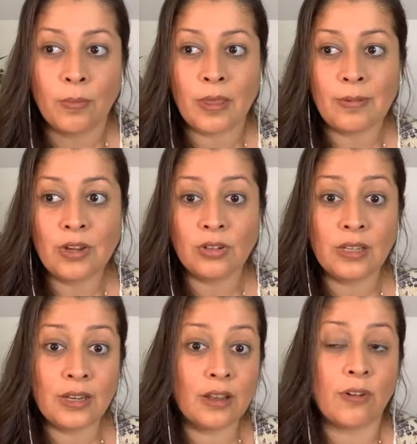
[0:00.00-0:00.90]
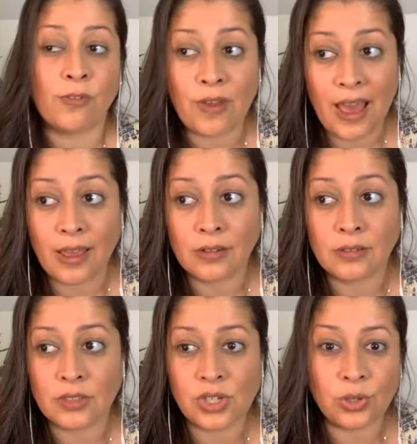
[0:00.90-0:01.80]
Maybe you're leaning on fat
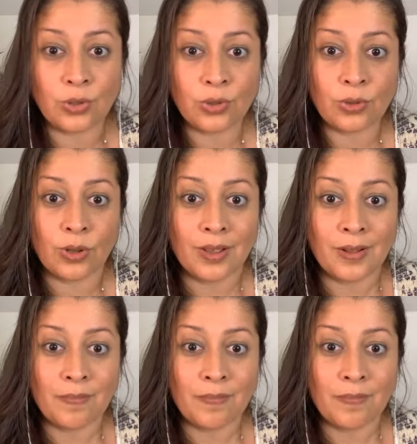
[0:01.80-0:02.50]
to